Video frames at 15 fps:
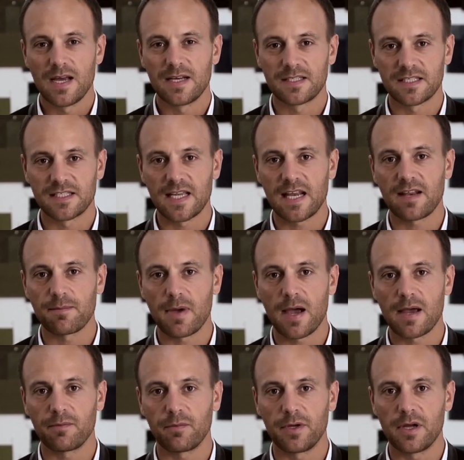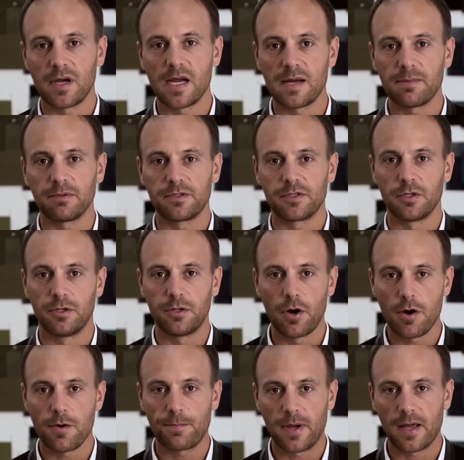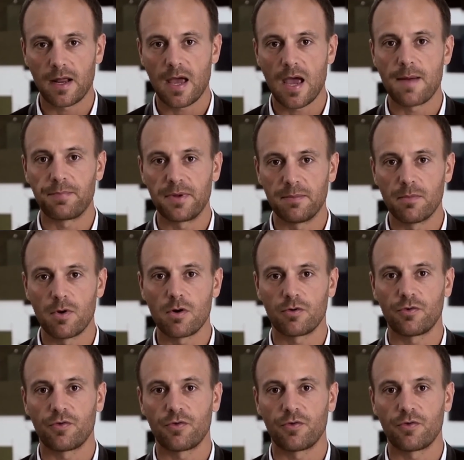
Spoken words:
It's a state of mind where you're able to learn better and be more